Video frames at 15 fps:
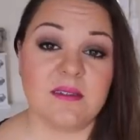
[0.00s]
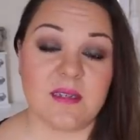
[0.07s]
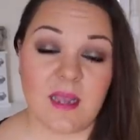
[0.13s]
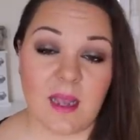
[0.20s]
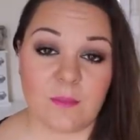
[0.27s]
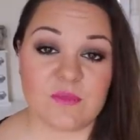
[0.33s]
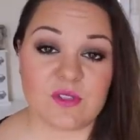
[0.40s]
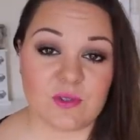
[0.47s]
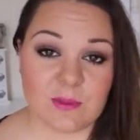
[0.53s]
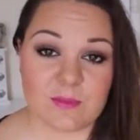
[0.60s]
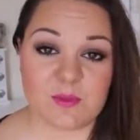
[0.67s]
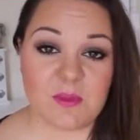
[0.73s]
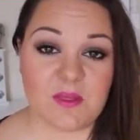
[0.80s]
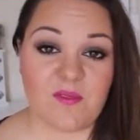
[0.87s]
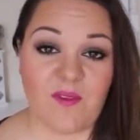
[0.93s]
to come to
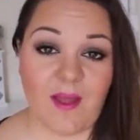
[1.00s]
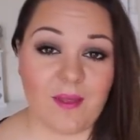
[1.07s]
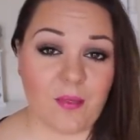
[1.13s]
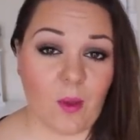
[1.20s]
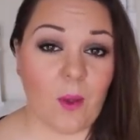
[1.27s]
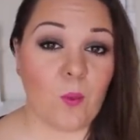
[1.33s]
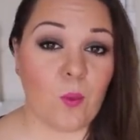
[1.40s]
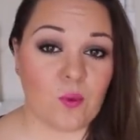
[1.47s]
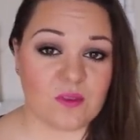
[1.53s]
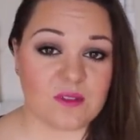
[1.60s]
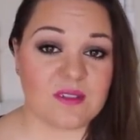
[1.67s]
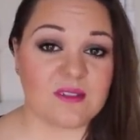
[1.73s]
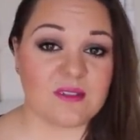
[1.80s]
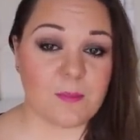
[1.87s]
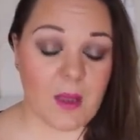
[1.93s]
grips with the fact that I
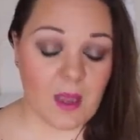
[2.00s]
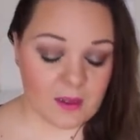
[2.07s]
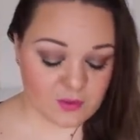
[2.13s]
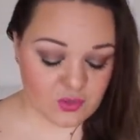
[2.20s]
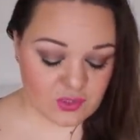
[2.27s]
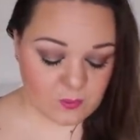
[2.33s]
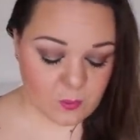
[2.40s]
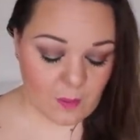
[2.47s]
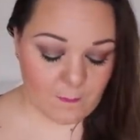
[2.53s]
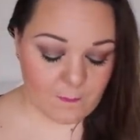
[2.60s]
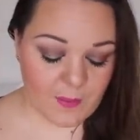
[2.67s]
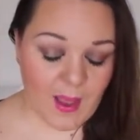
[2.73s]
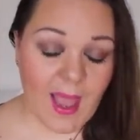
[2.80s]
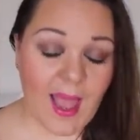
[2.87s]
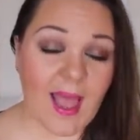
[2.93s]
wanted to purchase one
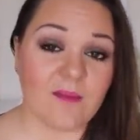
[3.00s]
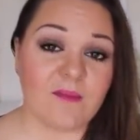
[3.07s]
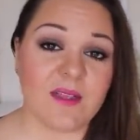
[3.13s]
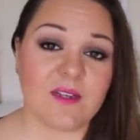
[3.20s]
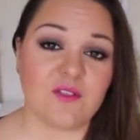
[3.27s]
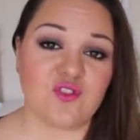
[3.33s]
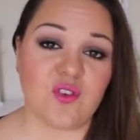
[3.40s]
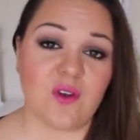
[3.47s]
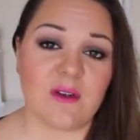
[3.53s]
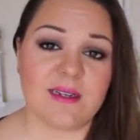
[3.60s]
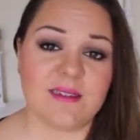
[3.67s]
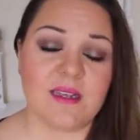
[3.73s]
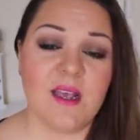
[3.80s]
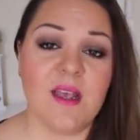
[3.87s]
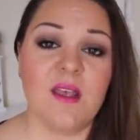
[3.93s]
but having
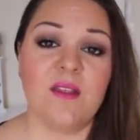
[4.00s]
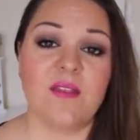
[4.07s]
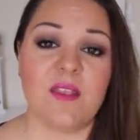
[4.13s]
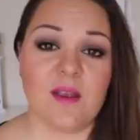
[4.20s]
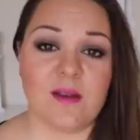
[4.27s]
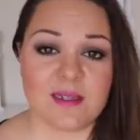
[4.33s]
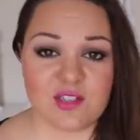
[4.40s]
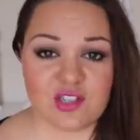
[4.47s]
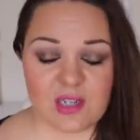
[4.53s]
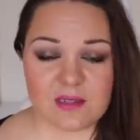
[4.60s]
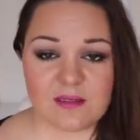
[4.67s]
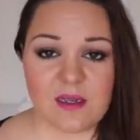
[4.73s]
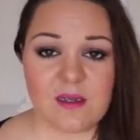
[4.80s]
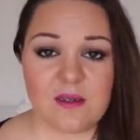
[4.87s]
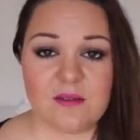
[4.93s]
tried the
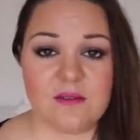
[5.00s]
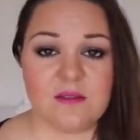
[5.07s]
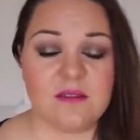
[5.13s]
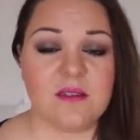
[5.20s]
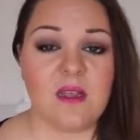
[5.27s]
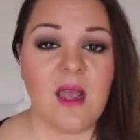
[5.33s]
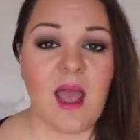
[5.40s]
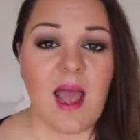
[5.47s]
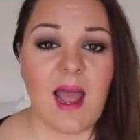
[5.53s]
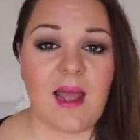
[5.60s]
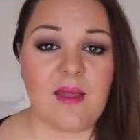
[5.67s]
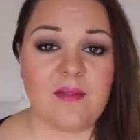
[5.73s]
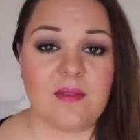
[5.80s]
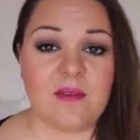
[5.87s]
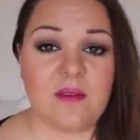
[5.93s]
eyeshadows
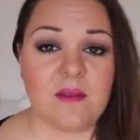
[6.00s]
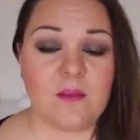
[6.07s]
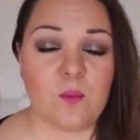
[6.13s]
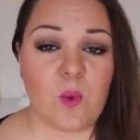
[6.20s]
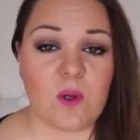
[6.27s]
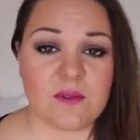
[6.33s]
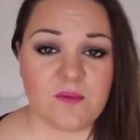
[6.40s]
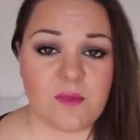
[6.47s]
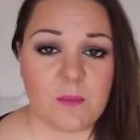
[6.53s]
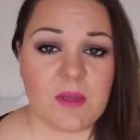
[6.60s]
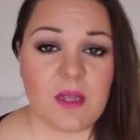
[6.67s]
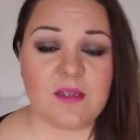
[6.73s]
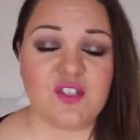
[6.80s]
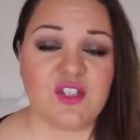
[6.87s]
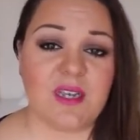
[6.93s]
and one of the
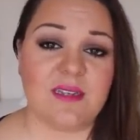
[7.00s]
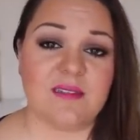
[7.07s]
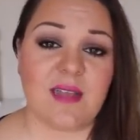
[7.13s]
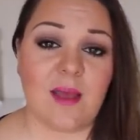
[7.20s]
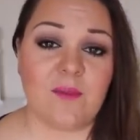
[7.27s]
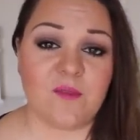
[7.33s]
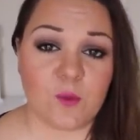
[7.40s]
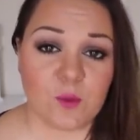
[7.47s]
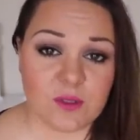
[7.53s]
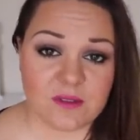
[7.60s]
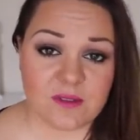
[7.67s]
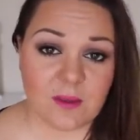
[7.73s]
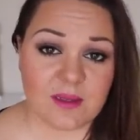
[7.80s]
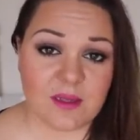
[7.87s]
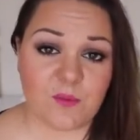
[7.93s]
blushes and
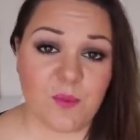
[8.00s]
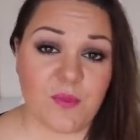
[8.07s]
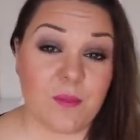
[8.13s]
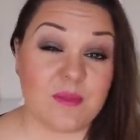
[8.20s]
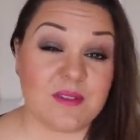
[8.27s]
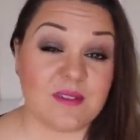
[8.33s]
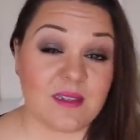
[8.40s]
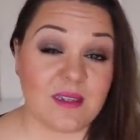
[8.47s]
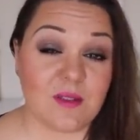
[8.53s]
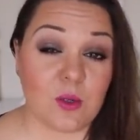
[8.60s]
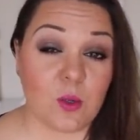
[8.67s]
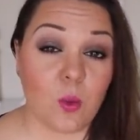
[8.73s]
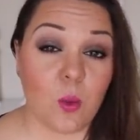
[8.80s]
fallen so in love with them and seen the